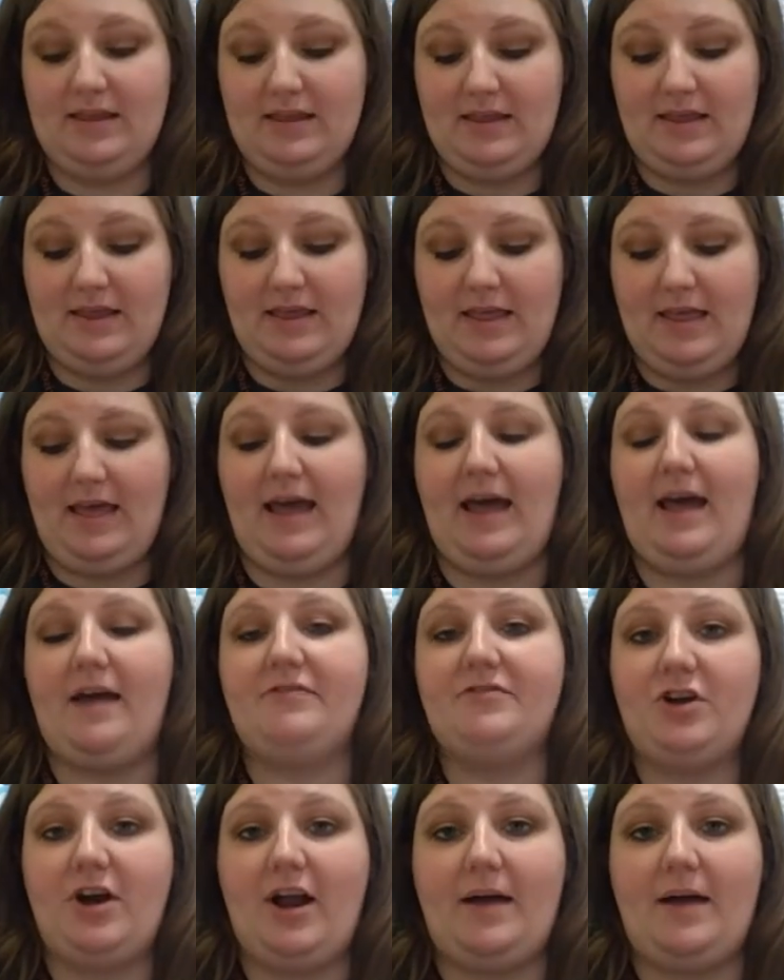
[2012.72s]
After
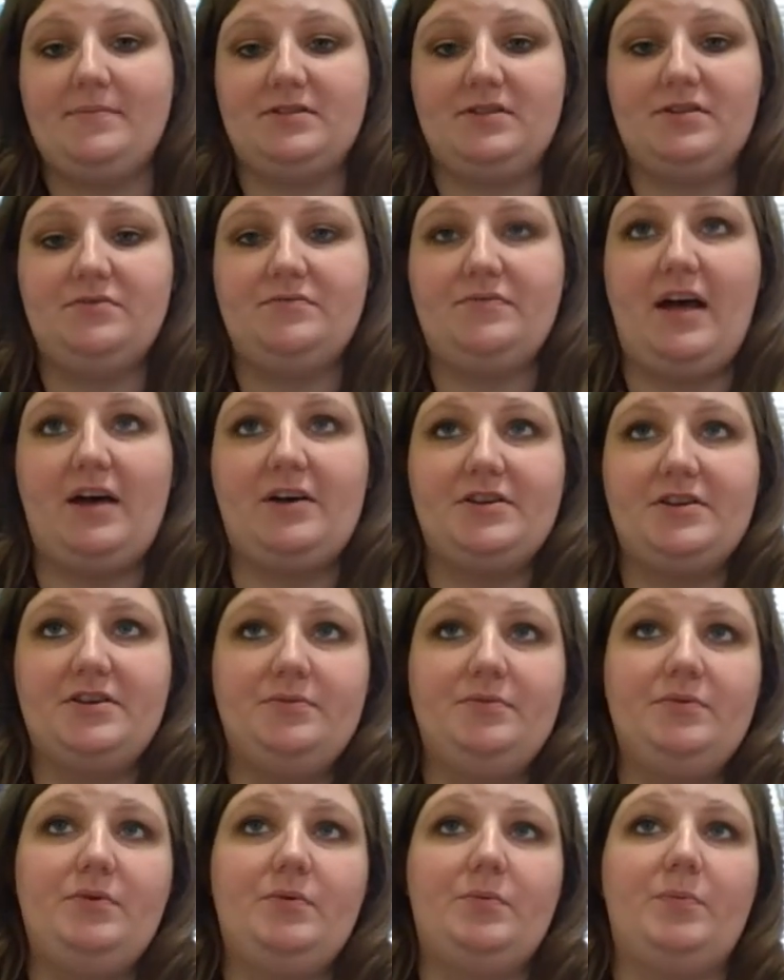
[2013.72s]
absolute value,
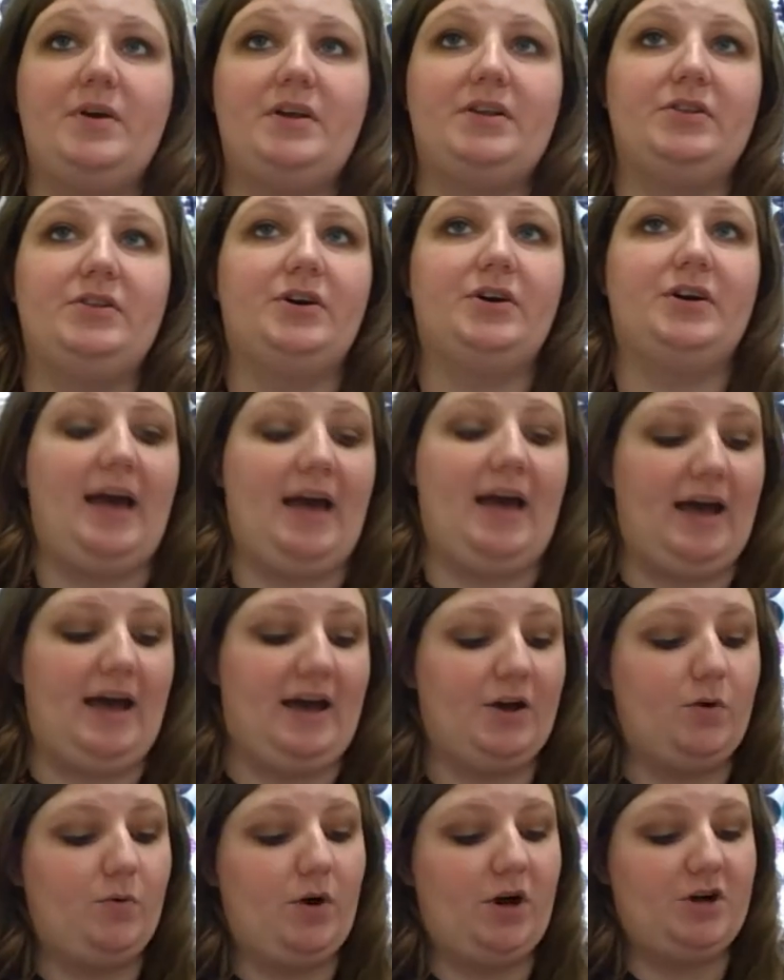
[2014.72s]
we look at
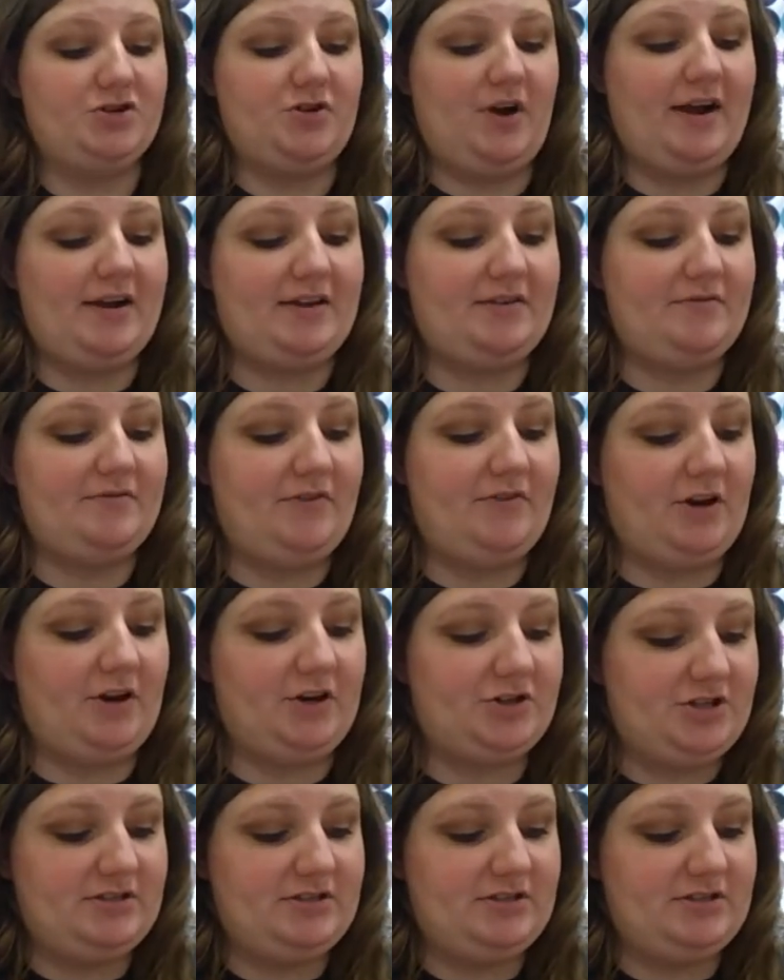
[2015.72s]
quadratic functions.